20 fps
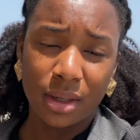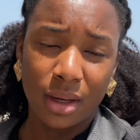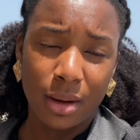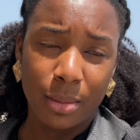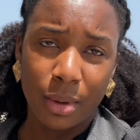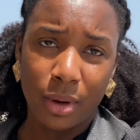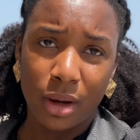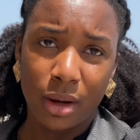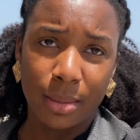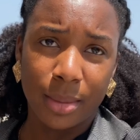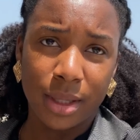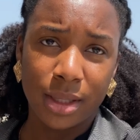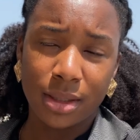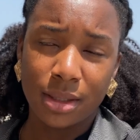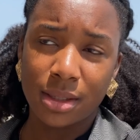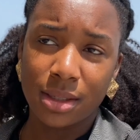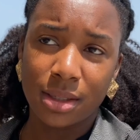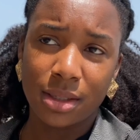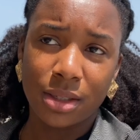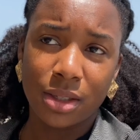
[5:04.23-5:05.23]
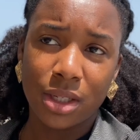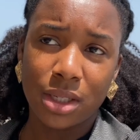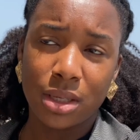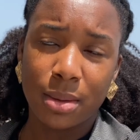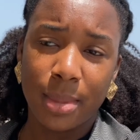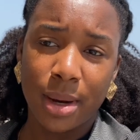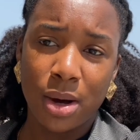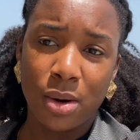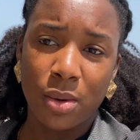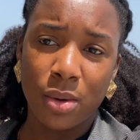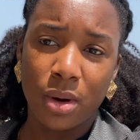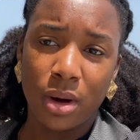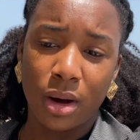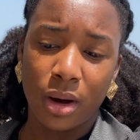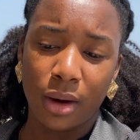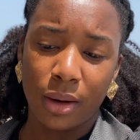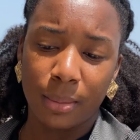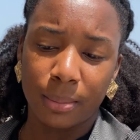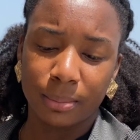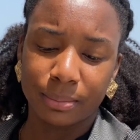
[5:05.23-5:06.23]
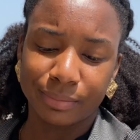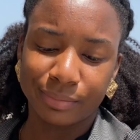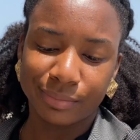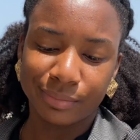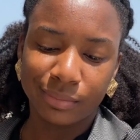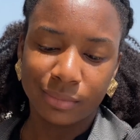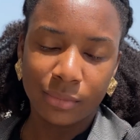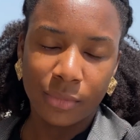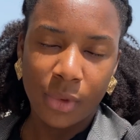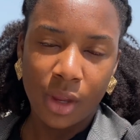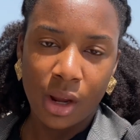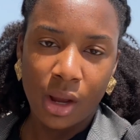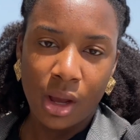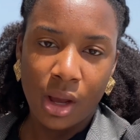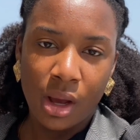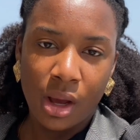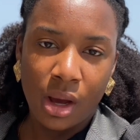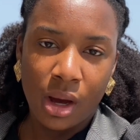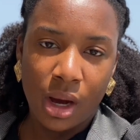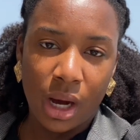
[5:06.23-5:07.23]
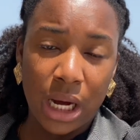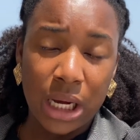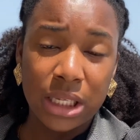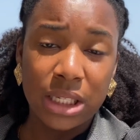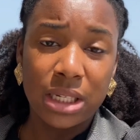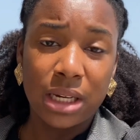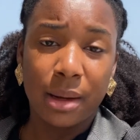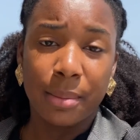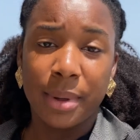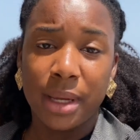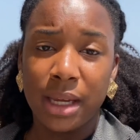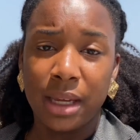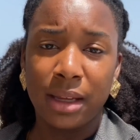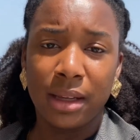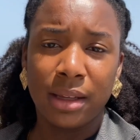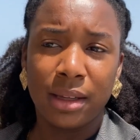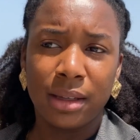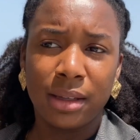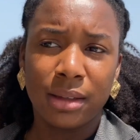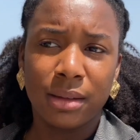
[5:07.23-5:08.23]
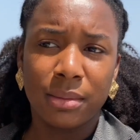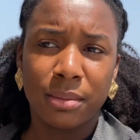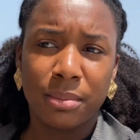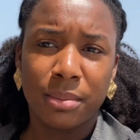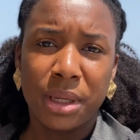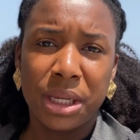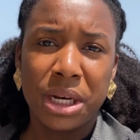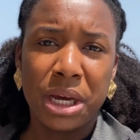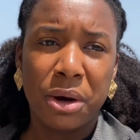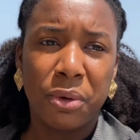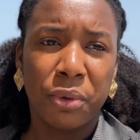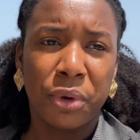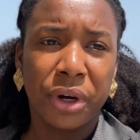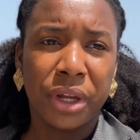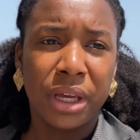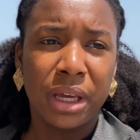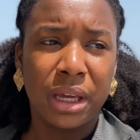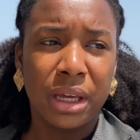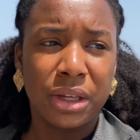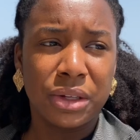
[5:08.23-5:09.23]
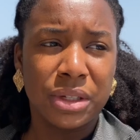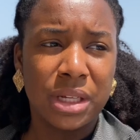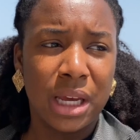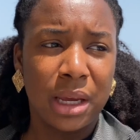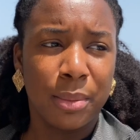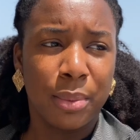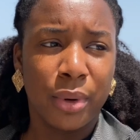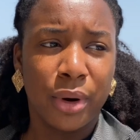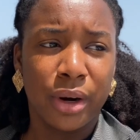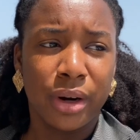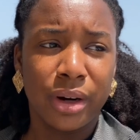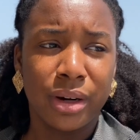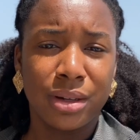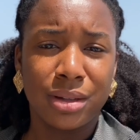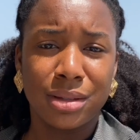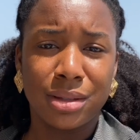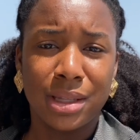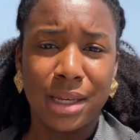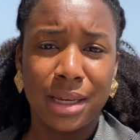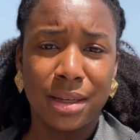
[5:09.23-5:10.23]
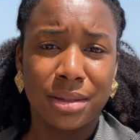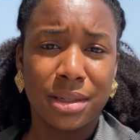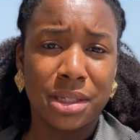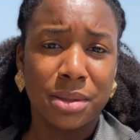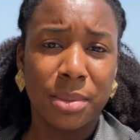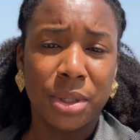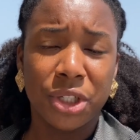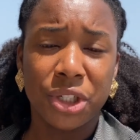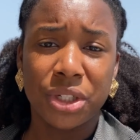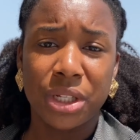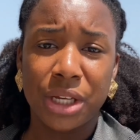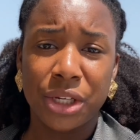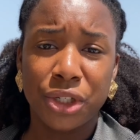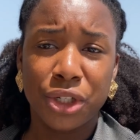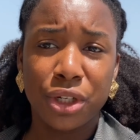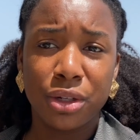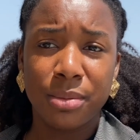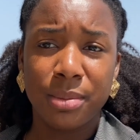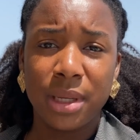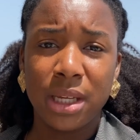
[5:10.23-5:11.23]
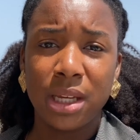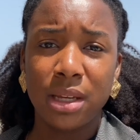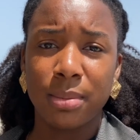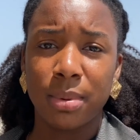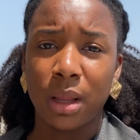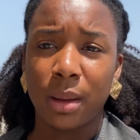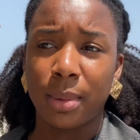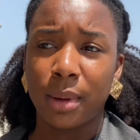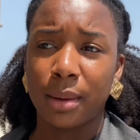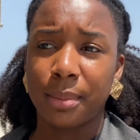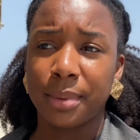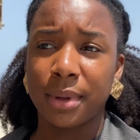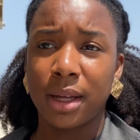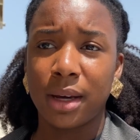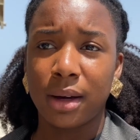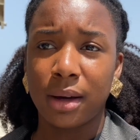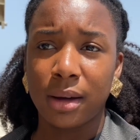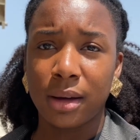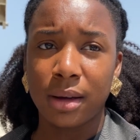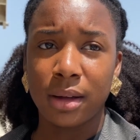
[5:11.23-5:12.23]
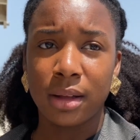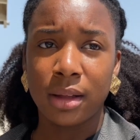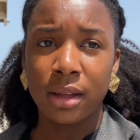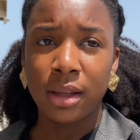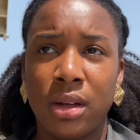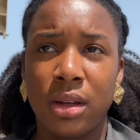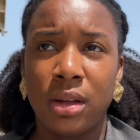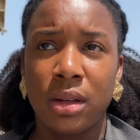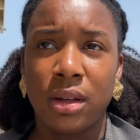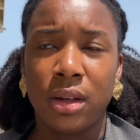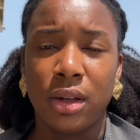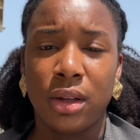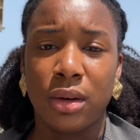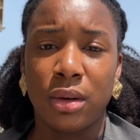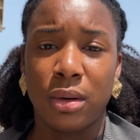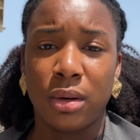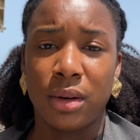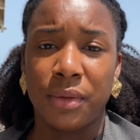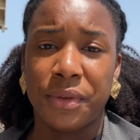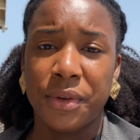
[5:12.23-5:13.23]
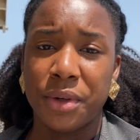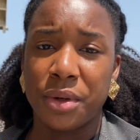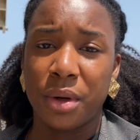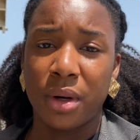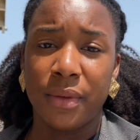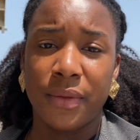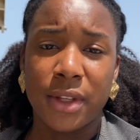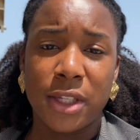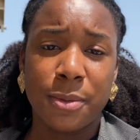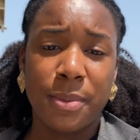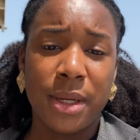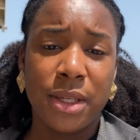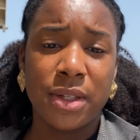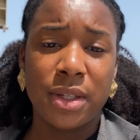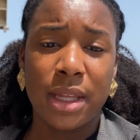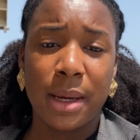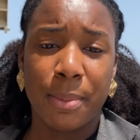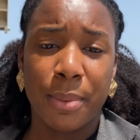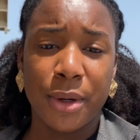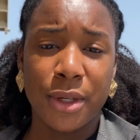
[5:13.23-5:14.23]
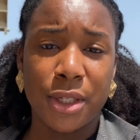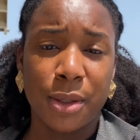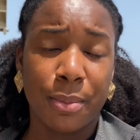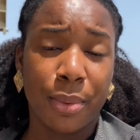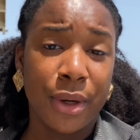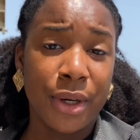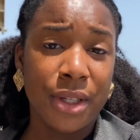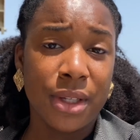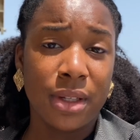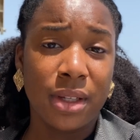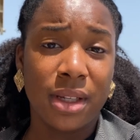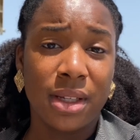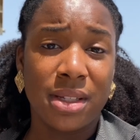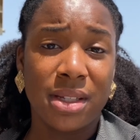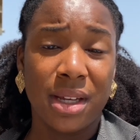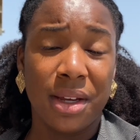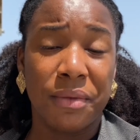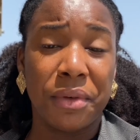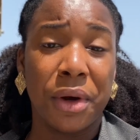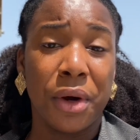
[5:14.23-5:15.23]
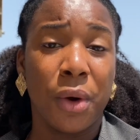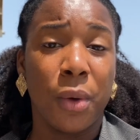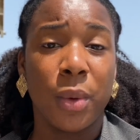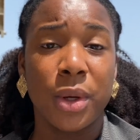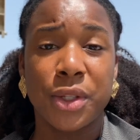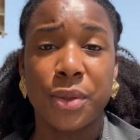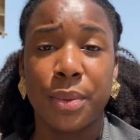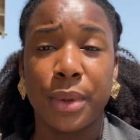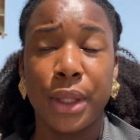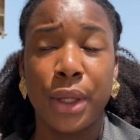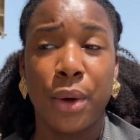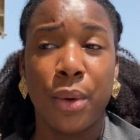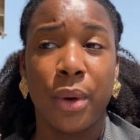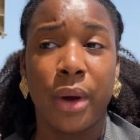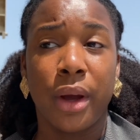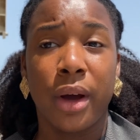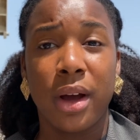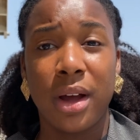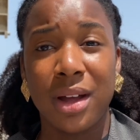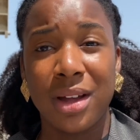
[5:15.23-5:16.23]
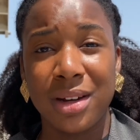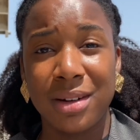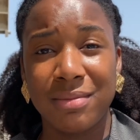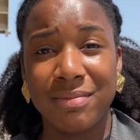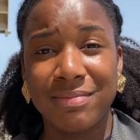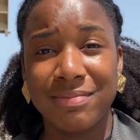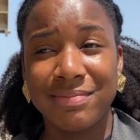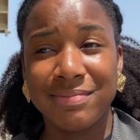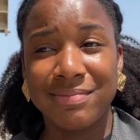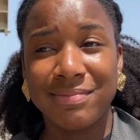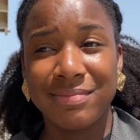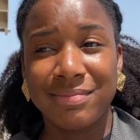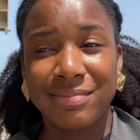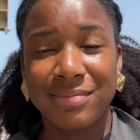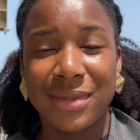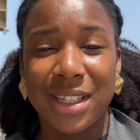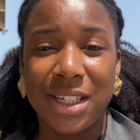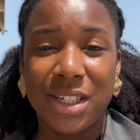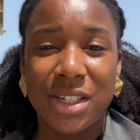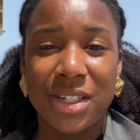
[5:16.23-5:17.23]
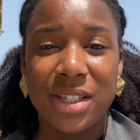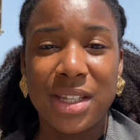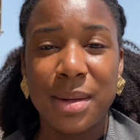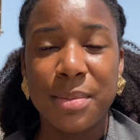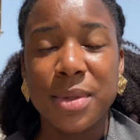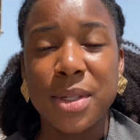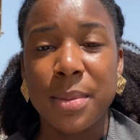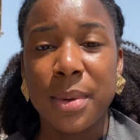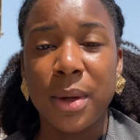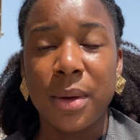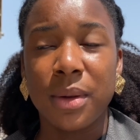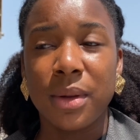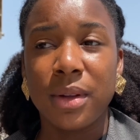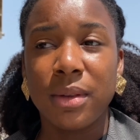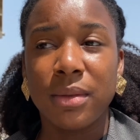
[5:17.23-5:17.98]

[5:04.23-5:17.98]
a couple comments just about um, us not being, me not working and taking part in things as much as I should be, blah, blah, blah. You know, if you don't even speak to that person personally to even know what's really going on, it just seems a bit